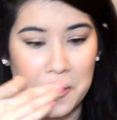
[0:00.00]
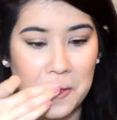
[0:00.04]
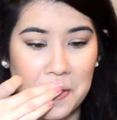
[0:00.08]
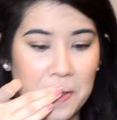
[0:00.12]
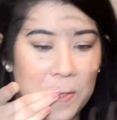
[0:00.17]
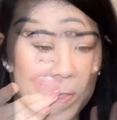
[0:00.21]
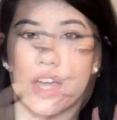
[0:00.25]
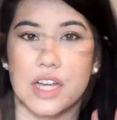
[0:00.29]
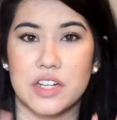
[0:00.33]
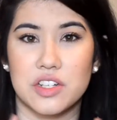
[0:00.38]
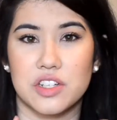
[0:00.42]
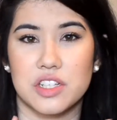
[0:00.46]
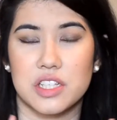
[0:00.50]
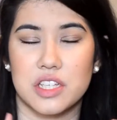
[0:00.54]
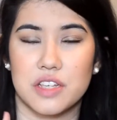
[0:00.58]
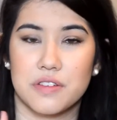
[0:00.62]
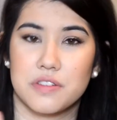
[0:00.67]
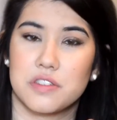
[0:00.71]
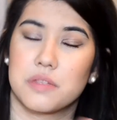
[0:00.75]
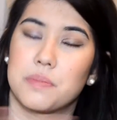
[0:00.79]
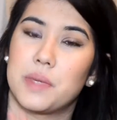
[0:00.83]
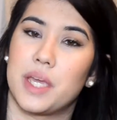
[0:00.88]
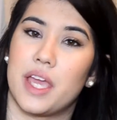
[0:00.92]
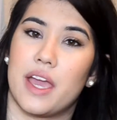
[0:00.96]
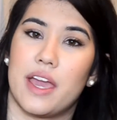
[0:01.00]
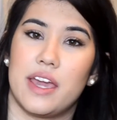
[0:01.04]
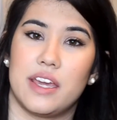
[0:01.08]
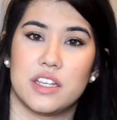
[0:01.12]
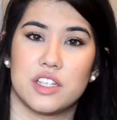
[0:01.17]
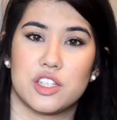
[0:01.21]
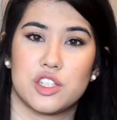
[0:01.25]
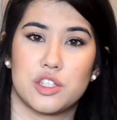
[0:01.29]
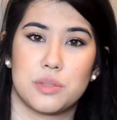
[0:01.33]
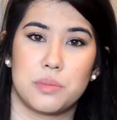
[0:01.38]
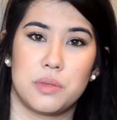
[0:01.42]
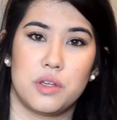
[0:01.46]
That just gives me a
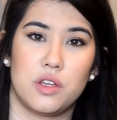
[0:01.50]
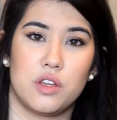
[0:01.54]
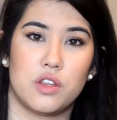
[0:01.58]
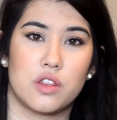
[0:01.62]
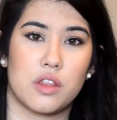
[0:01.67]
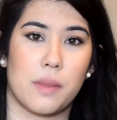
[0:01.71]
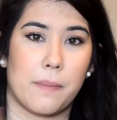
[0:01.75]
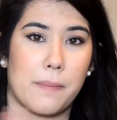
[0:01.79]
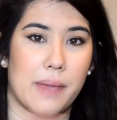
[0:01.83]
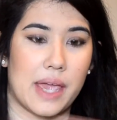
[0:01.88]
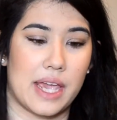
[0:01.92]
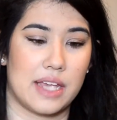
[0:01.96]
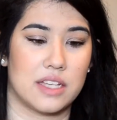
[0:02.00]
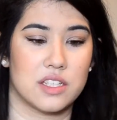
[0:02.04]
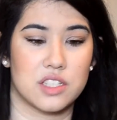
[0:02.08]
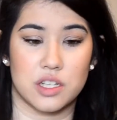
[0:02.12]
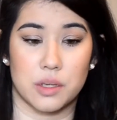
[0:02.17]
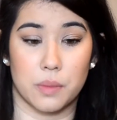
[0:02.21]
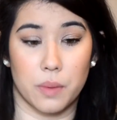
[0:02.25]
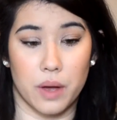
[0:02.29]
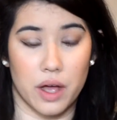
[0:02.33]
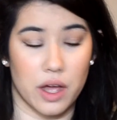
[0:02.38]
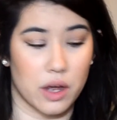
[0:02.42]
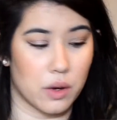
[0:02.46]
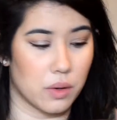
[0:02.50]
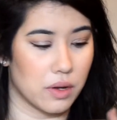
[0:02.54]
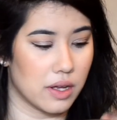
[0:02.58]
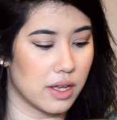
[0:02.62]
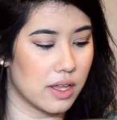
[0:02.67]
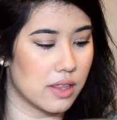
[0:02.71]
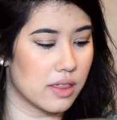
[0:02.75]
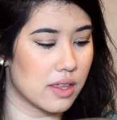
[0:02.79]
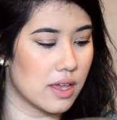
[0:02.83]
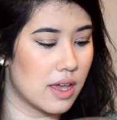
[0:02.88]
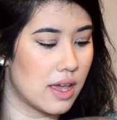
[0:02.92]
smooth base to work with.